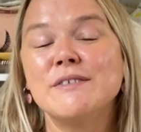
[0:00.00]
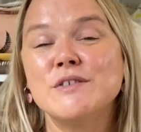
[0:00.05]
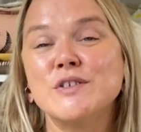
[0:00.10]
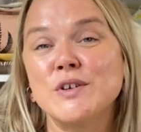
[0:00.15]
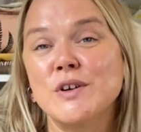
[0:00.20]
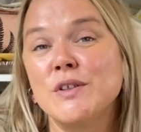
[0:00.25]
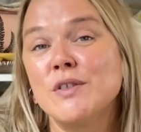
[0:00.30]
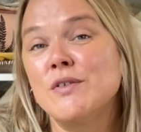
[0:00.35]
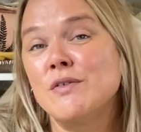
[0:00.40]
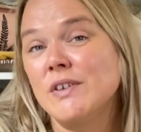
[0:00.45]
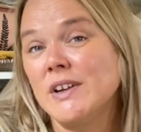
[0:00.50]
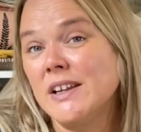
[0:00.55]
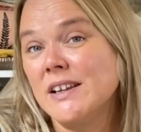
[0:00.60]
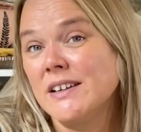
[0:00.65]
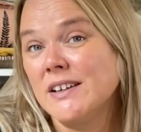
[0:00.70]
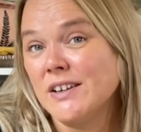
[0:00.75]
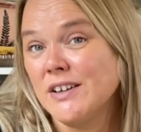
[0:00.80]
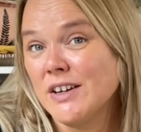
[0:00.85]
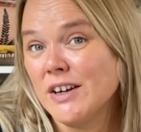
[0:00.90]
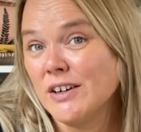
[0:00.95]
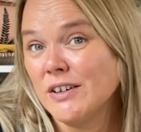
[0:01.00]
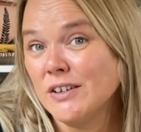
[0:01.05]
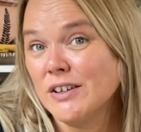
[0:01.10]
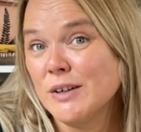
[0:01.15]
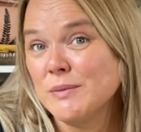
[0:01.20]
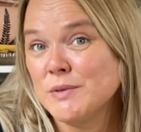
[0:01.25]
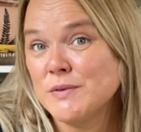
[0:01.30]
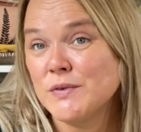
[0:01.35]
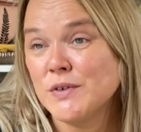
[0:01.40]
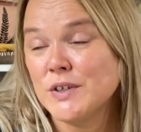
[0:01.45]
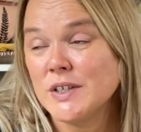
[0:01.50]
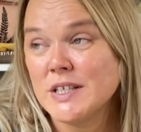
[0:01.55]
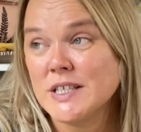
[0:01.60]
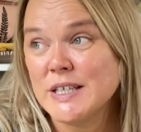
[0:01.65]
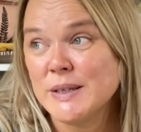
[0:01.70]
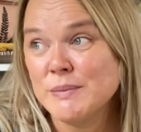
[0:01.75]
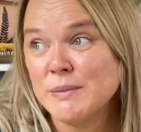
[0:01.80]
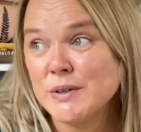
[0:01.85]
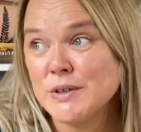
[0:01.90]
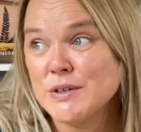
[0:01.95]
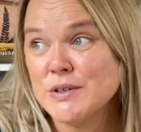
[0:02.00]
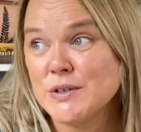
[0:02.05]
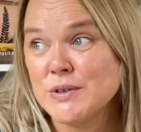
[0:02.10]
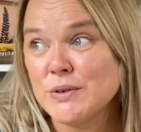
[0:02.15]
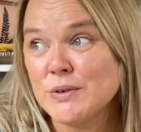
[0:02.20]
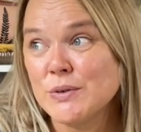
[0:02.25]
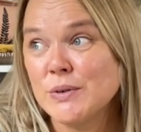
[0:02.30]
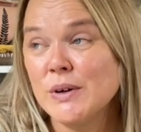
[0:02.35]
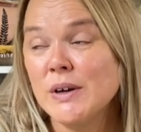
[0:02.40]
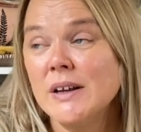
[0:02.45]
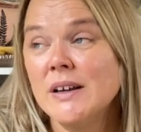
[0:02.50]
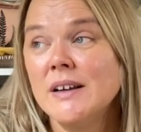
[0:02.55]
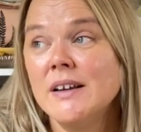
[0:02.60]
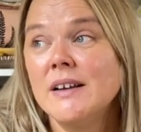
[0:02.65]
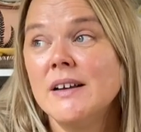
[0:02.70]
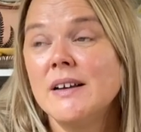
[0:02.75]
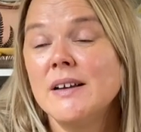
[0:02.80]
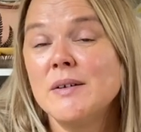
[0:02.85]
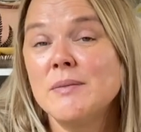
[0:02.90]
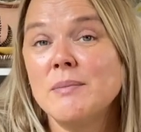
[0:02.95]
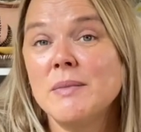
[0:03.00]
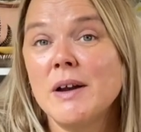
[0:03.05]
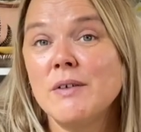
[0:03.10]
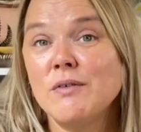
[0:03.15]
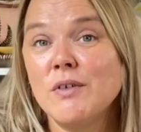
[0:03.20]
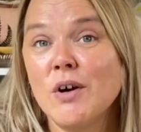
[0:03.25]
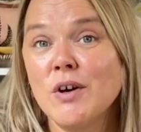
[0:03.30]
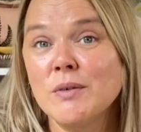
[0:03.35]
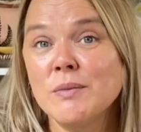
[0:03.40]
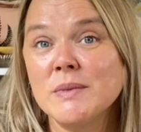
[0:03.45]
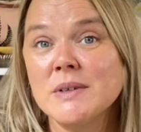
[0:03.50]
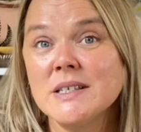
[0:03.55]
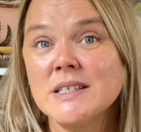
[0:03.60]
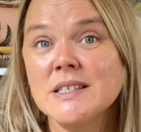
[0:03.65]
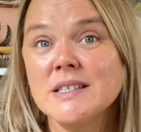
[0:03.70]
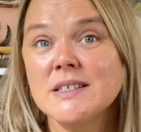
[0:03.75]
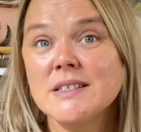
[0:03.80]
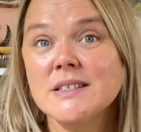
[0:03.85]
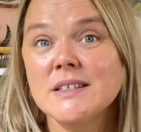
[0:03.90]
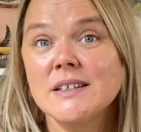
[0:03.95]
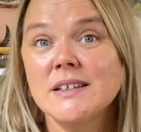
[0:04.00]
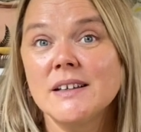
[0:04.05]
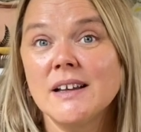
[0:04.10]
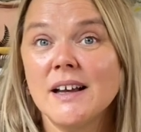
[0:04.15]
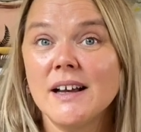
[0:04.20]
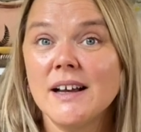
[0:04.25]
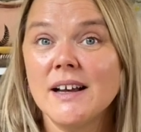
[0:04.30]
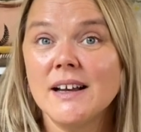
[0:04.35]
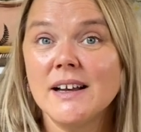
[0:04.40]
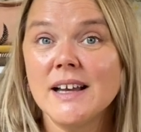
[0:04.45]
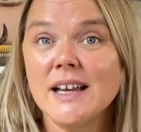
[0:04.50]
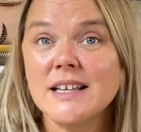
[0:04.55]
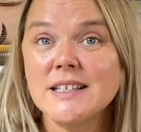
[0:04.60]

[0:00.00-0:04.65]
joined three yarn clubs for December, so my Vlogmas I